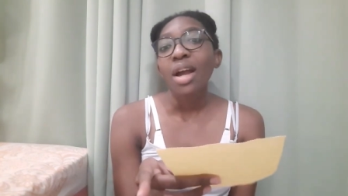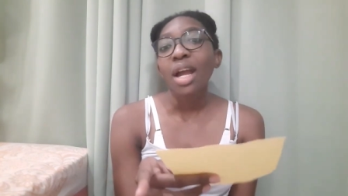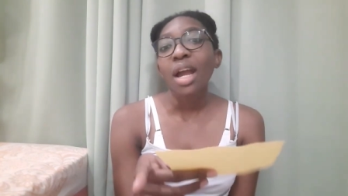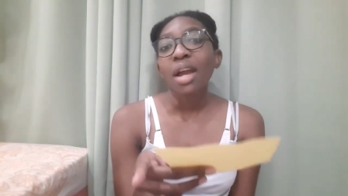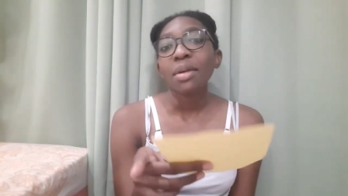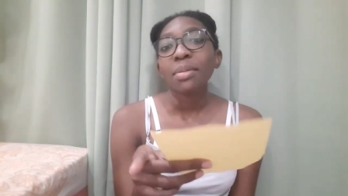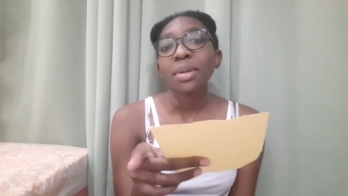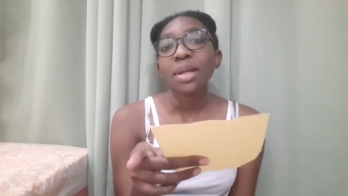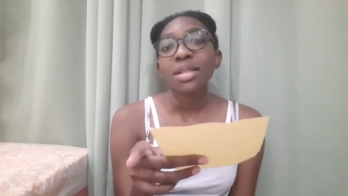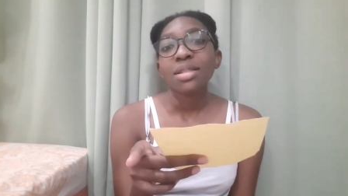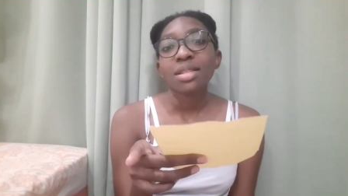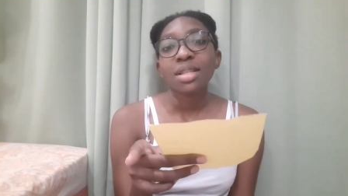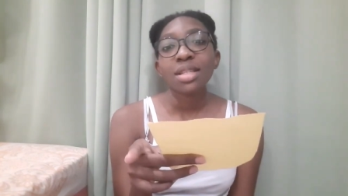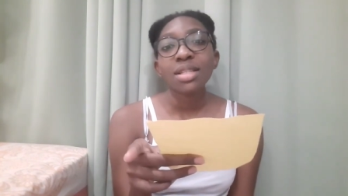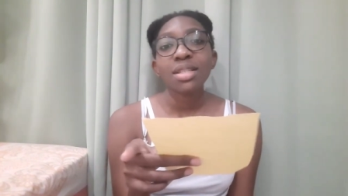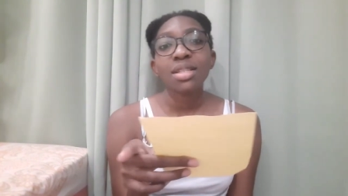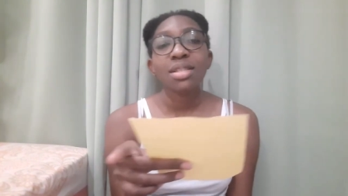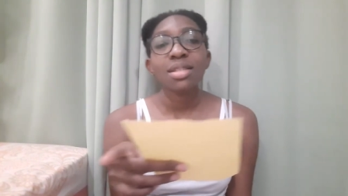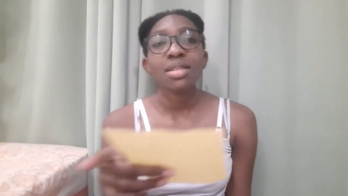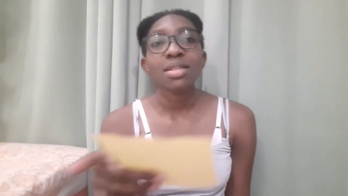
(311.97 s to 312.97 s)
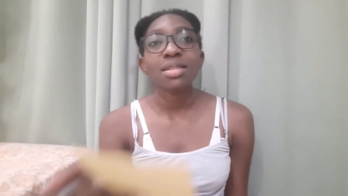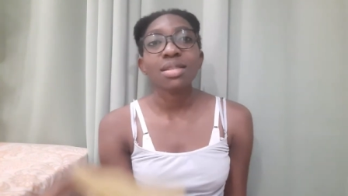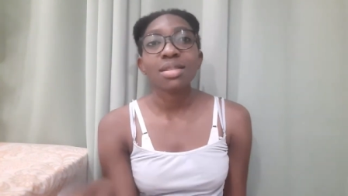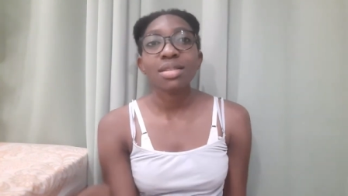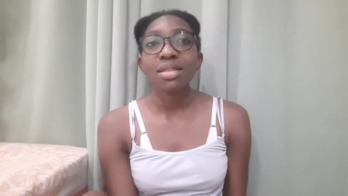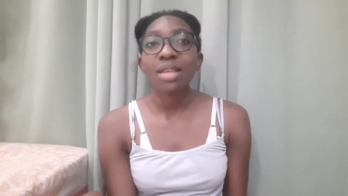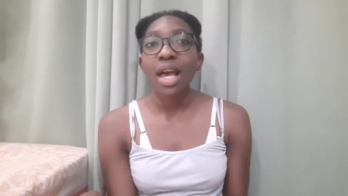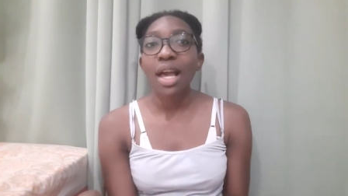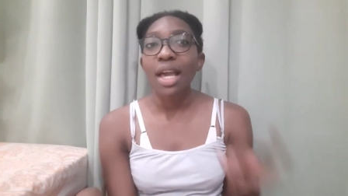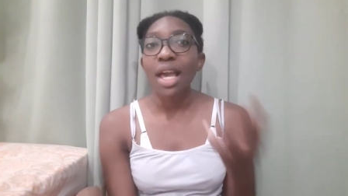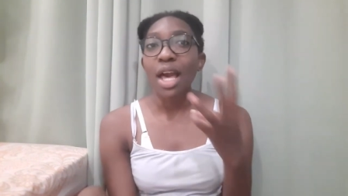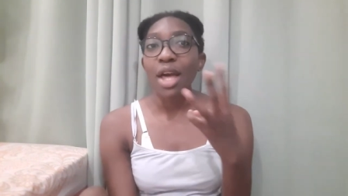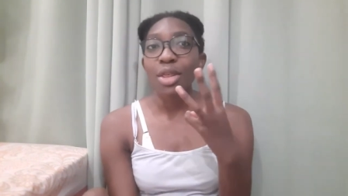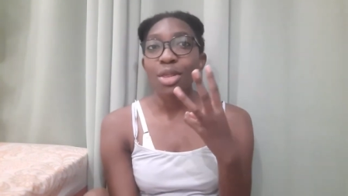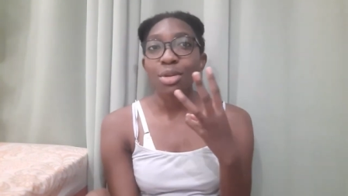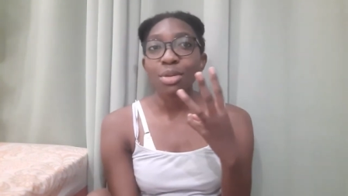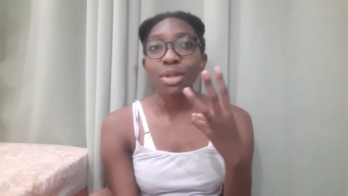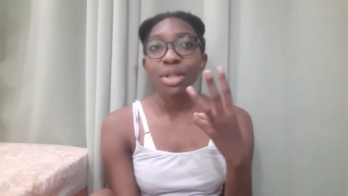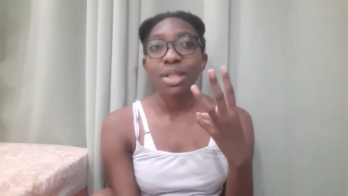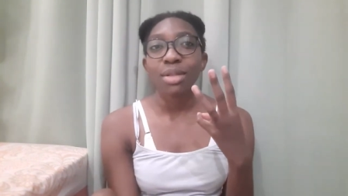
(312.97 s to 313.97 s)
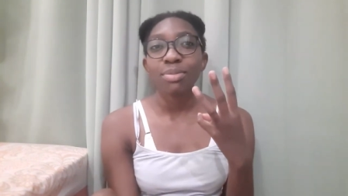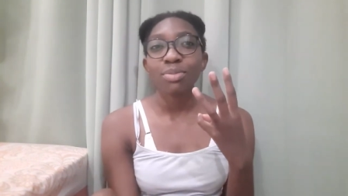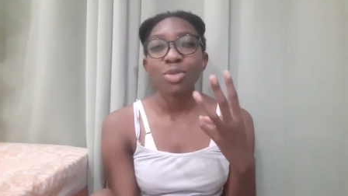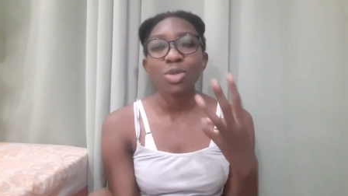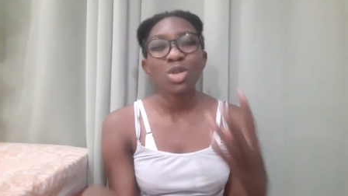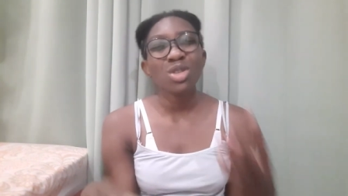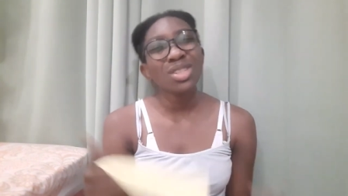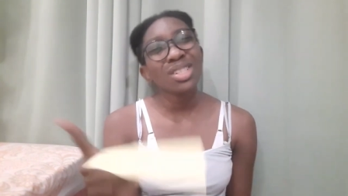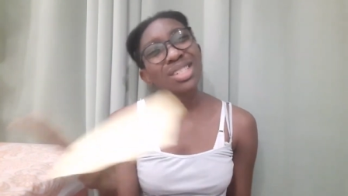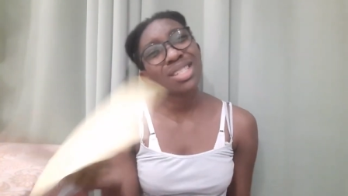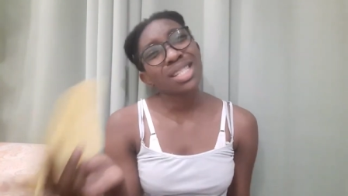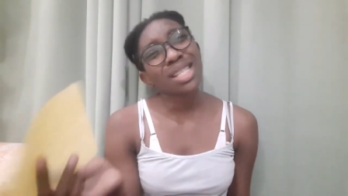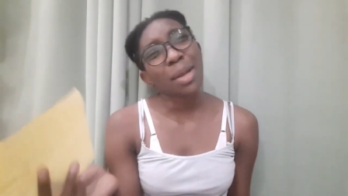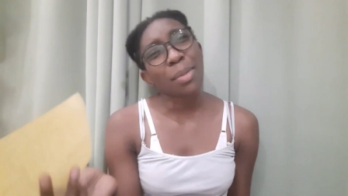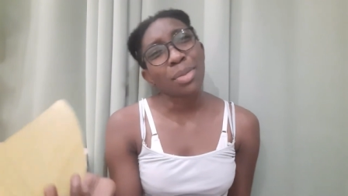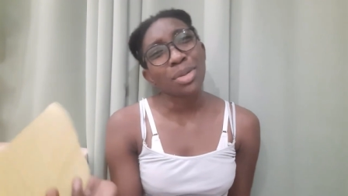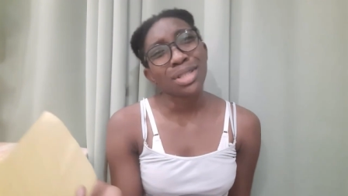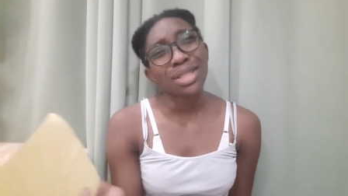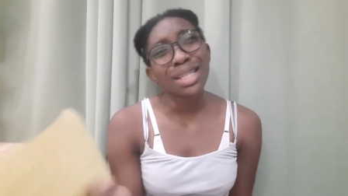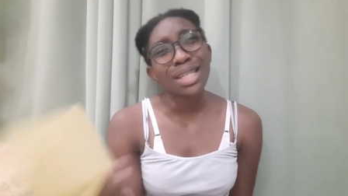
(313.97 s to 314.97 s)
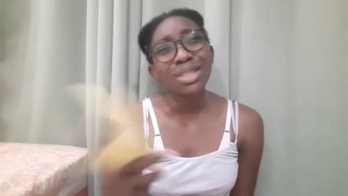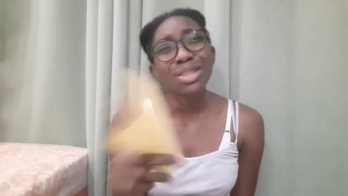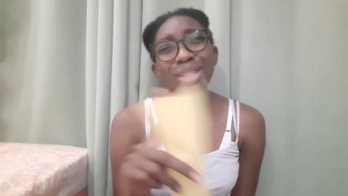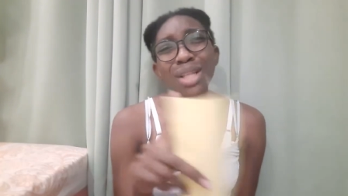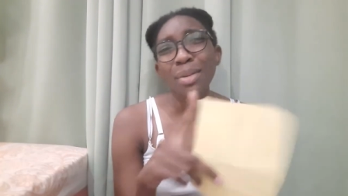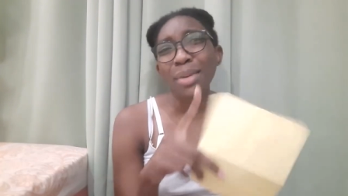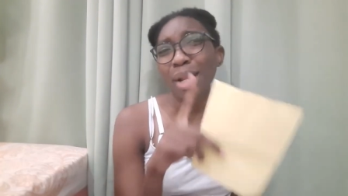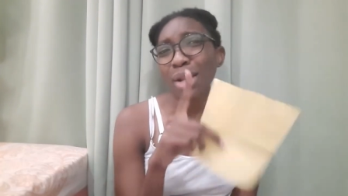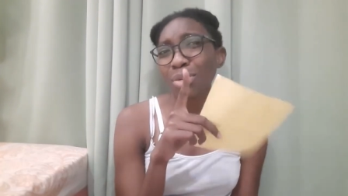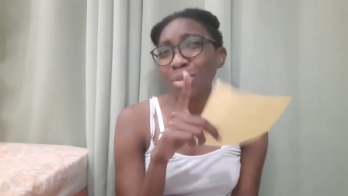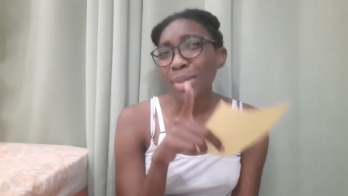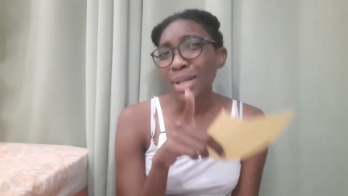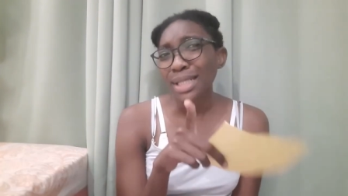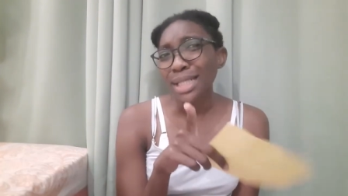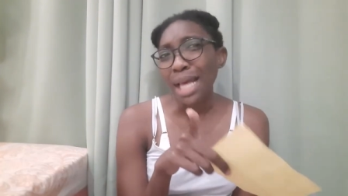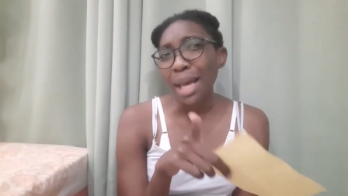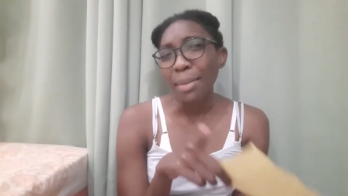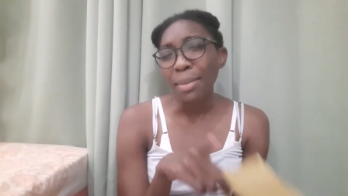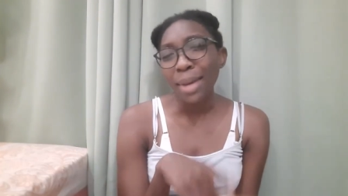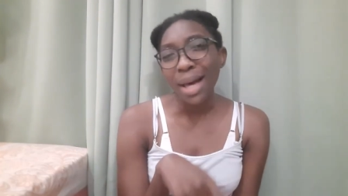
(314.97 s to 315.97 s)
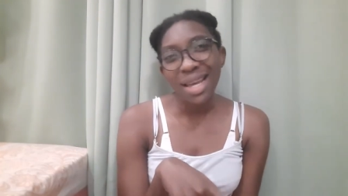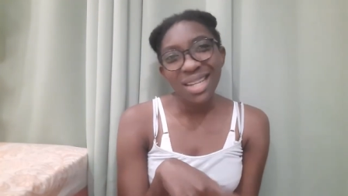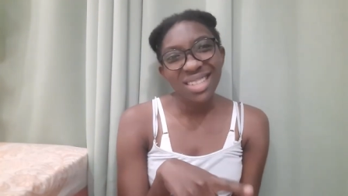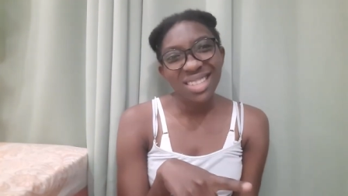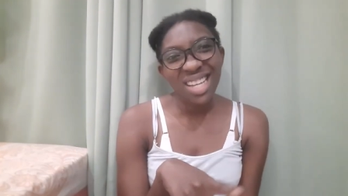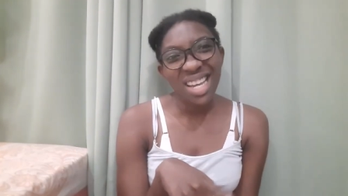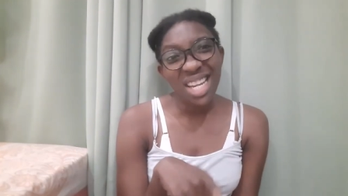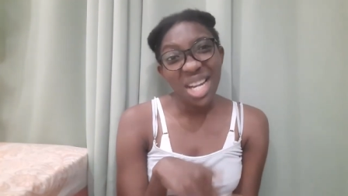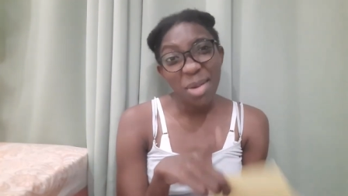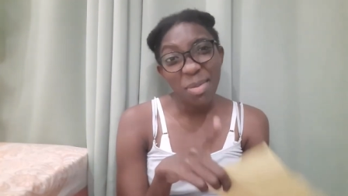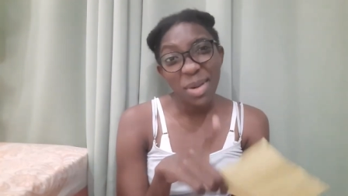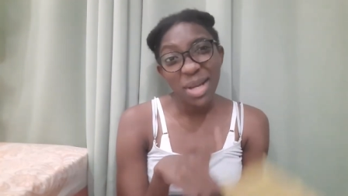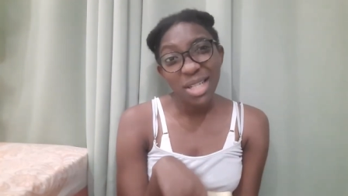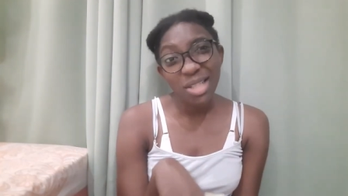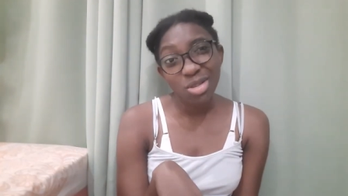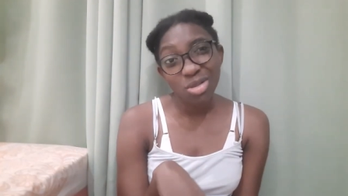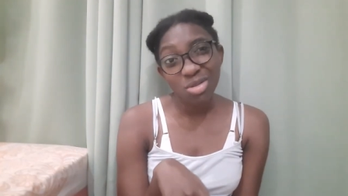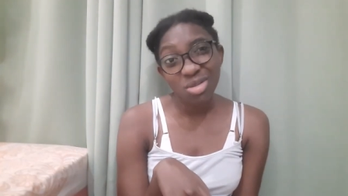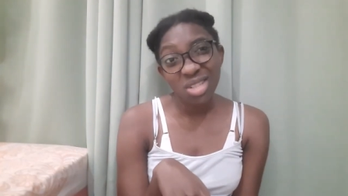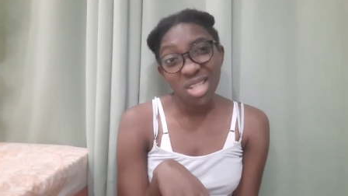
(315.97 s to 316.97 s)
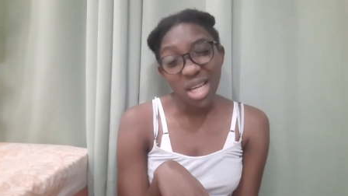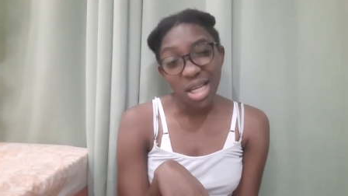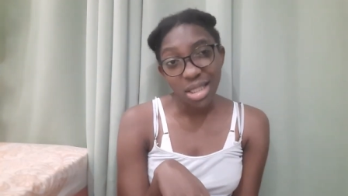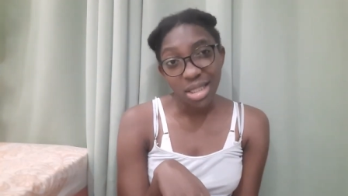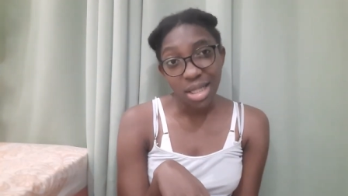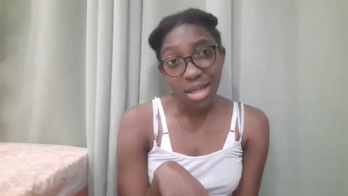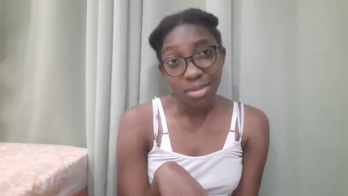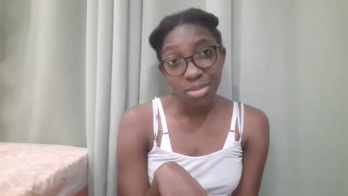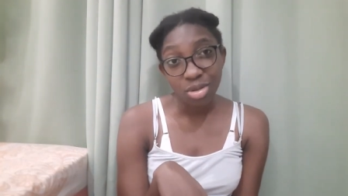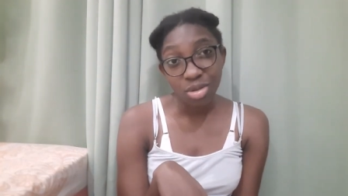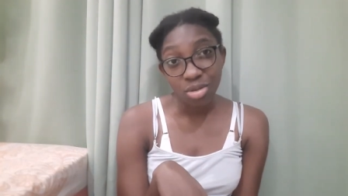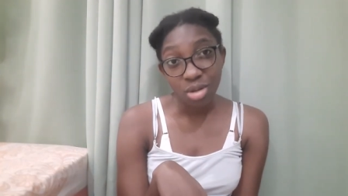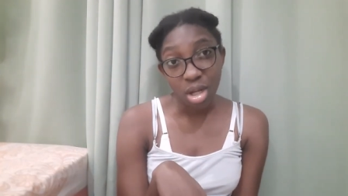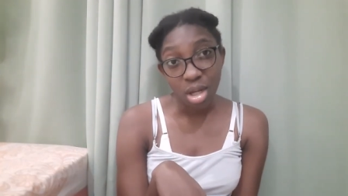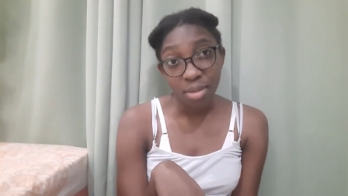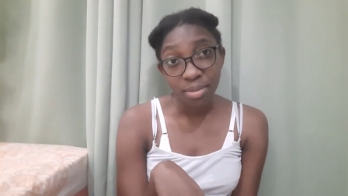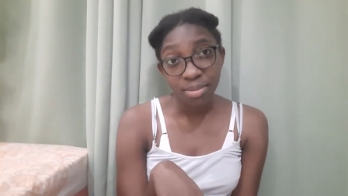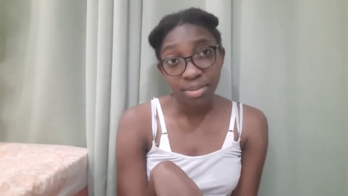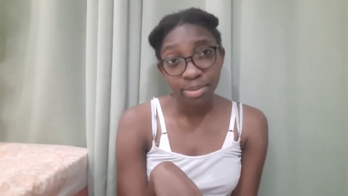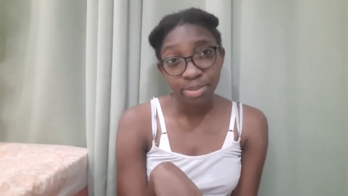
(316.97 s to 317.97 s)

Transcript: Caribbean studies, I got three, which was disappointing. I thought I would do better, but I did kind of panic during the exam so now.